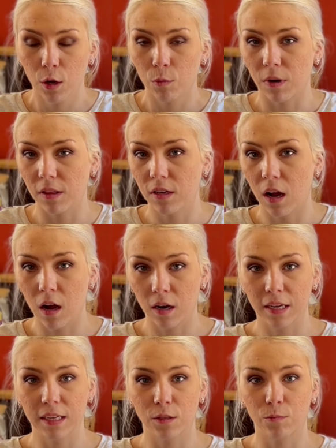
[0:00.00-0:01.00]
where the
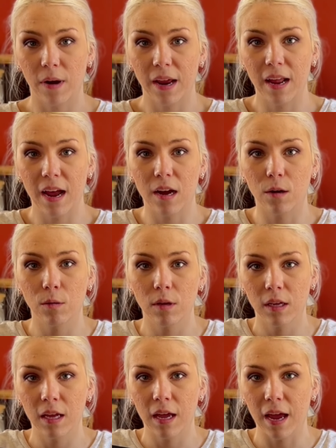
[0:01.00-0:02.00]
dog has ran out
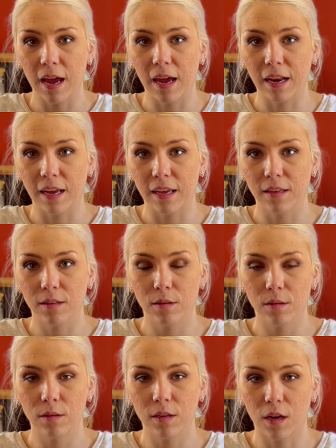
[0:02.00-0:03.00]
and it
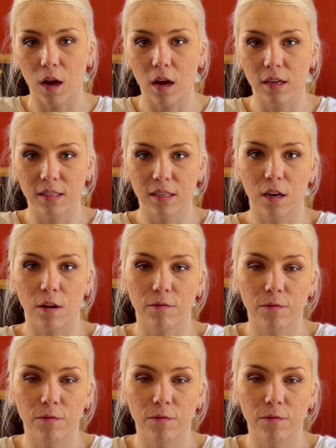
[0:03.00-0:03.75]
caused enough